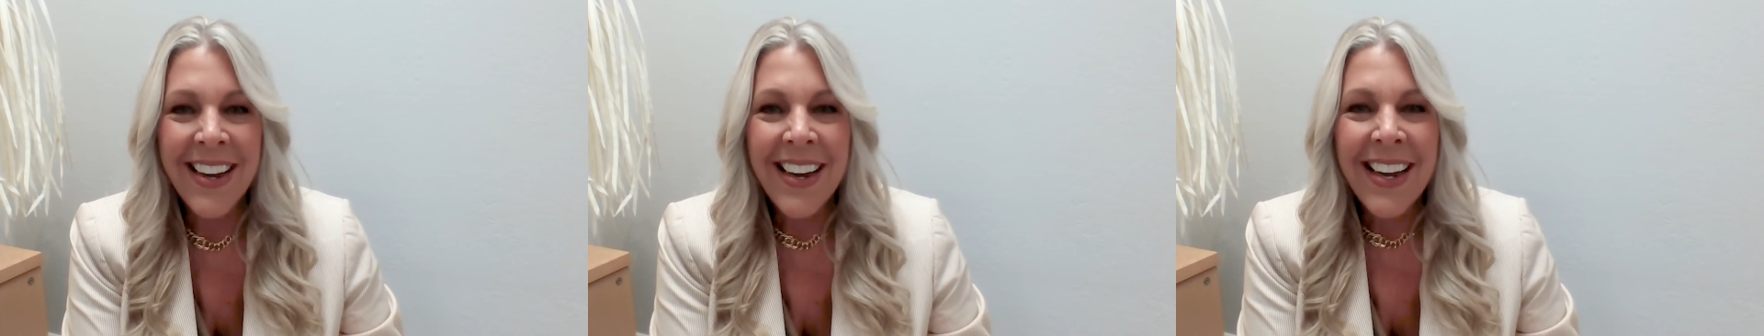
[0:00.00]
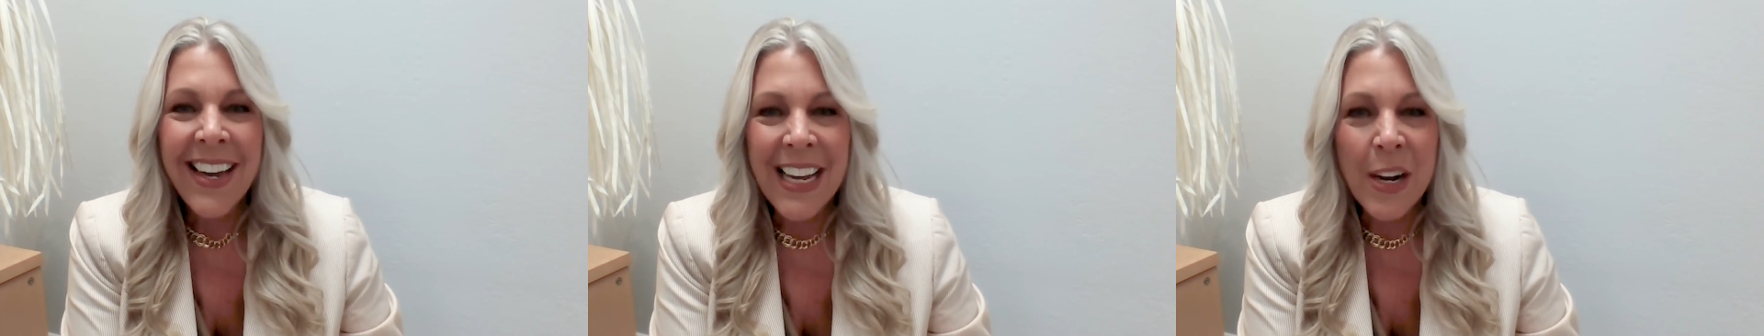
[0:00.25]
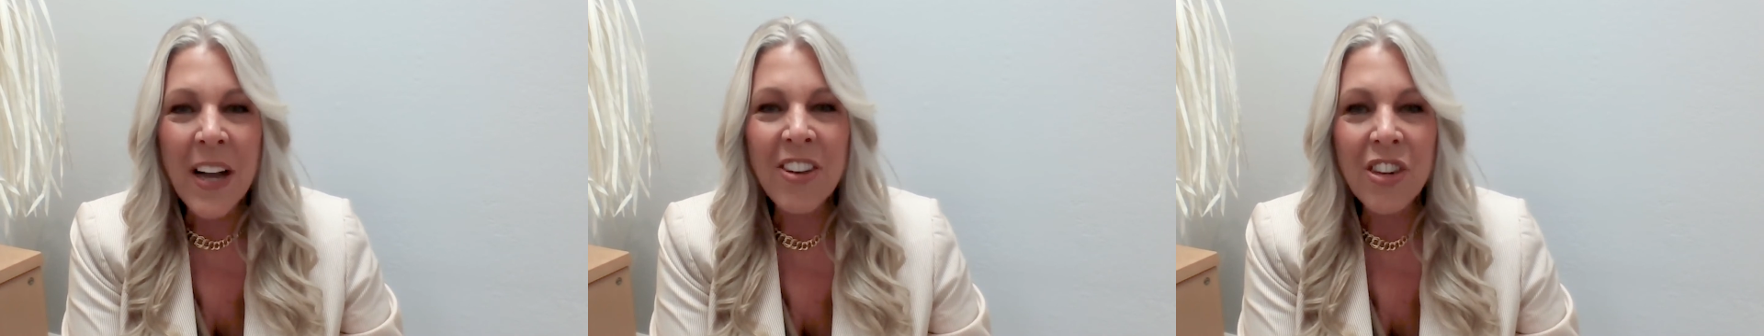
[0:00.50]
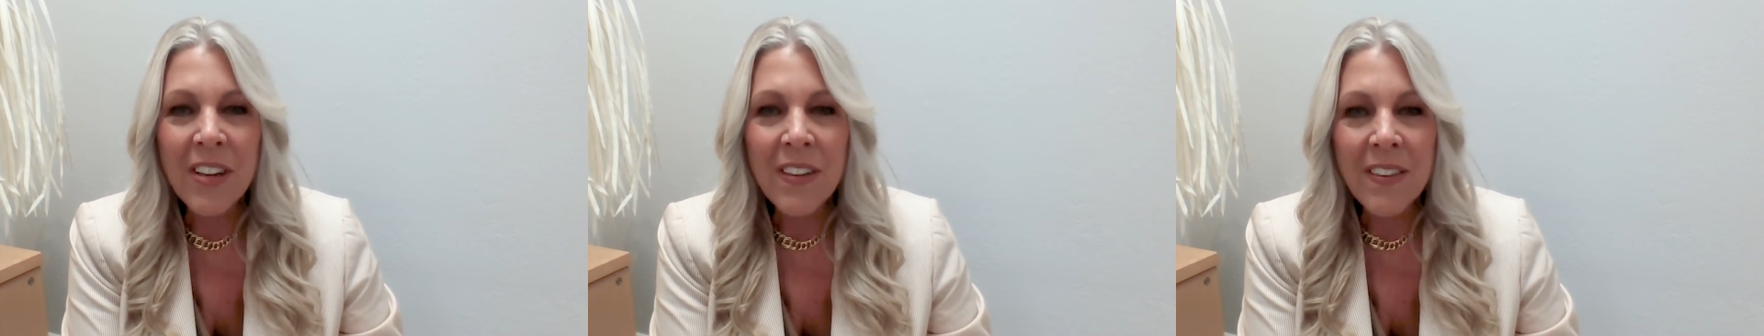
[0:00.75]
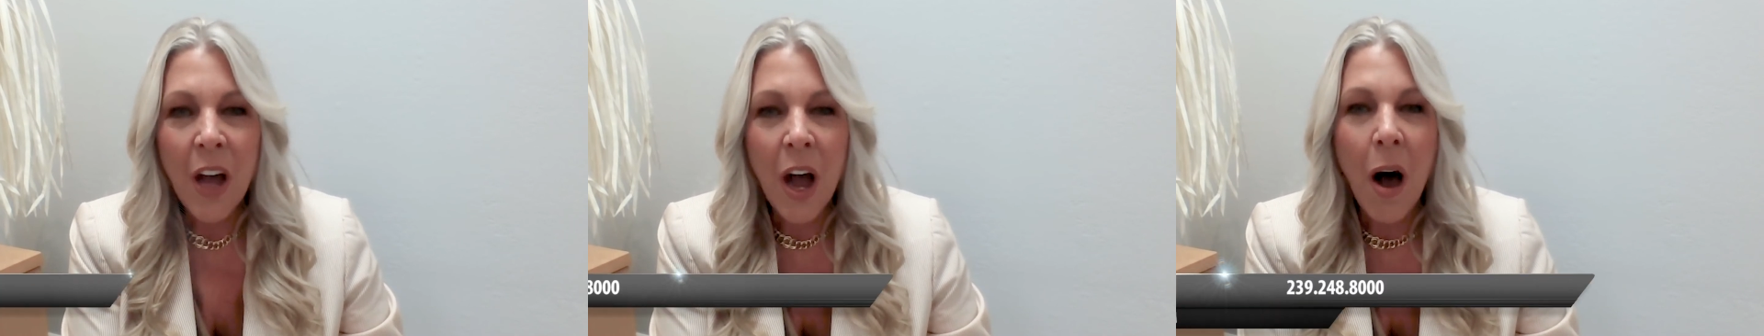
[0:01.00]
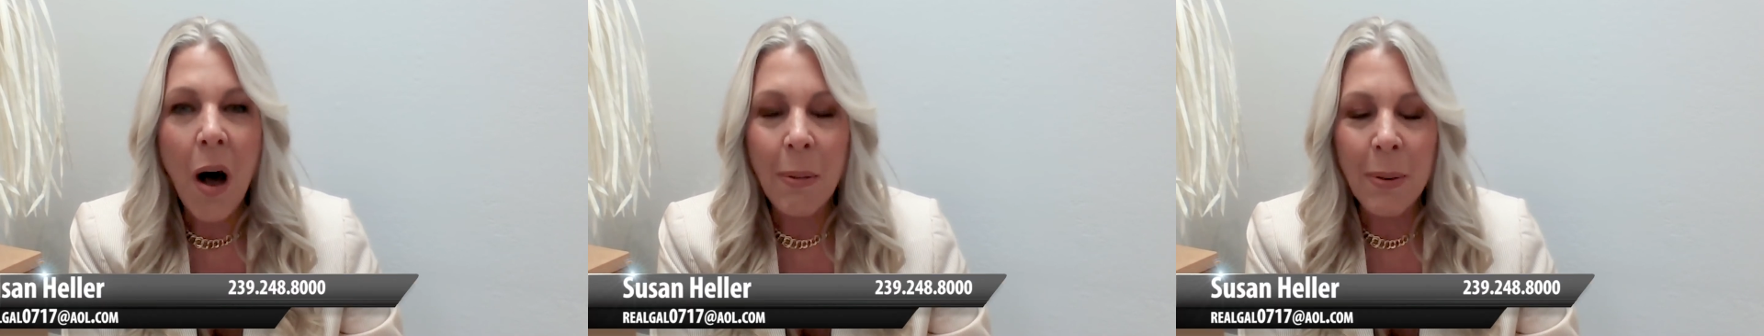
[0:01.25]
Any questions?
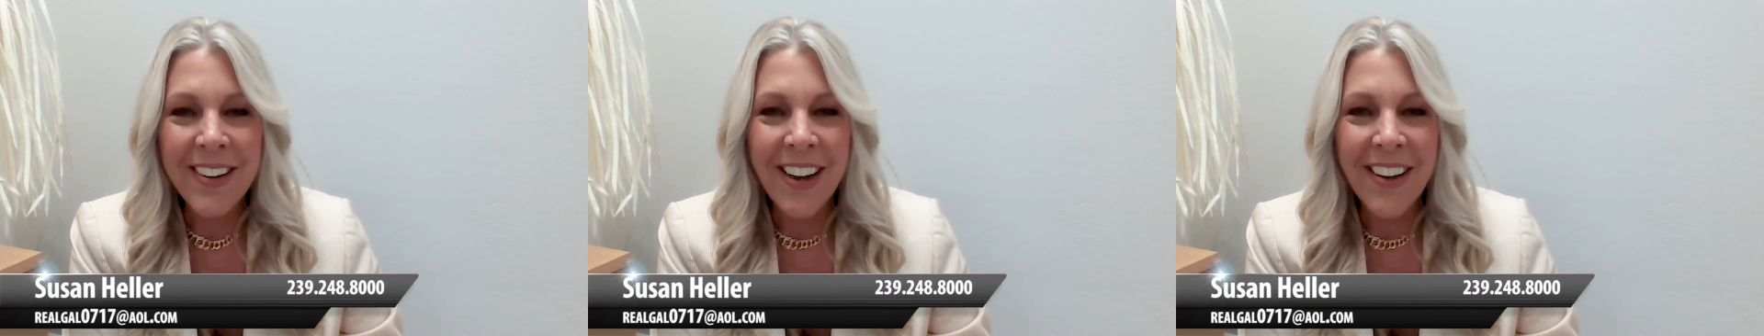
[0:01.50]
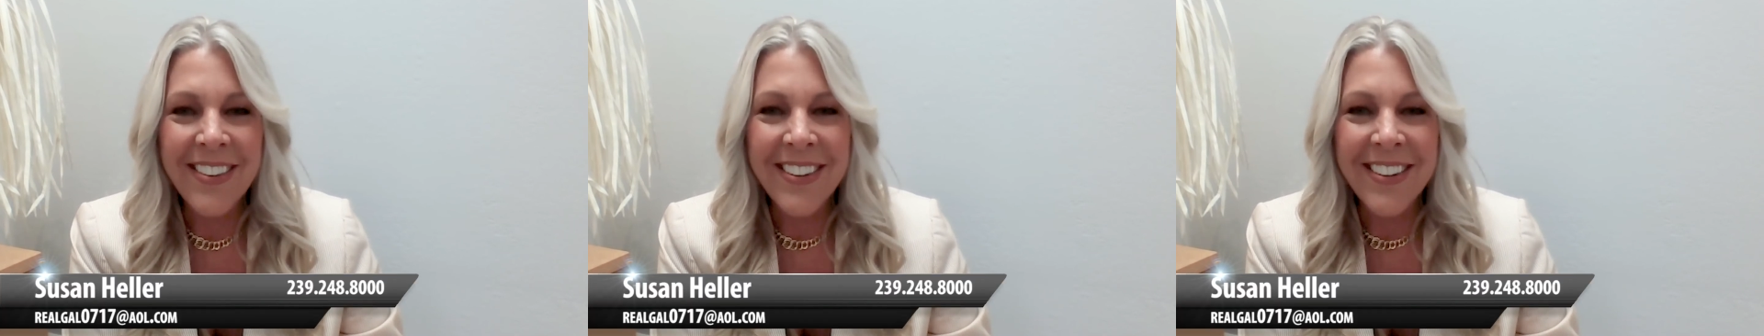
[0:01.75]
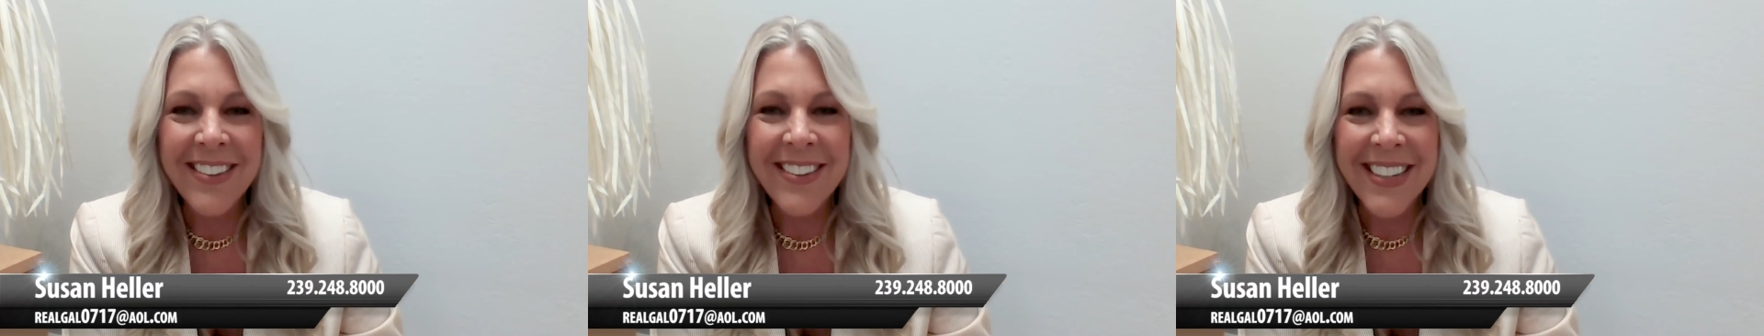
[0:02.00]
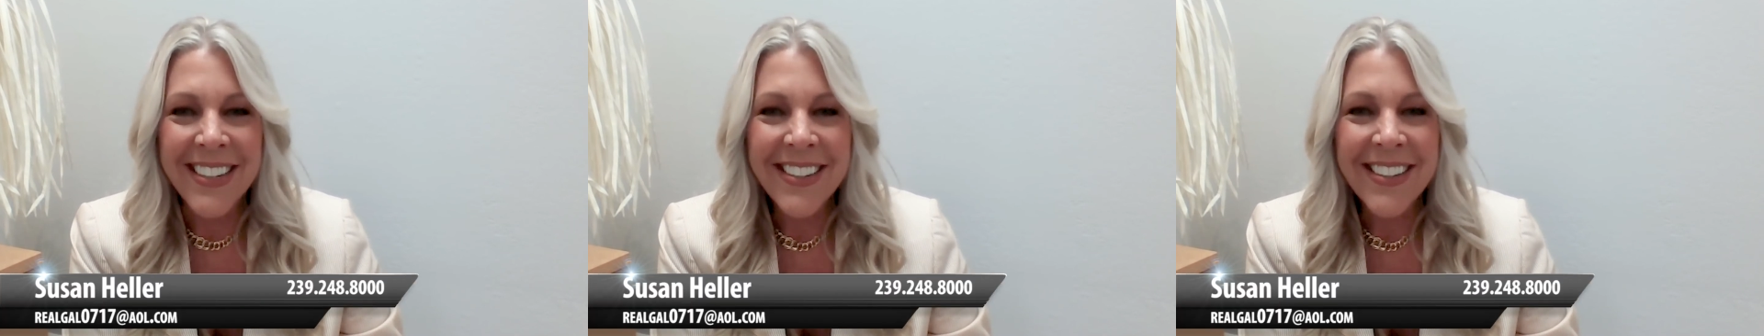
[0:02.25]
Always call Susan.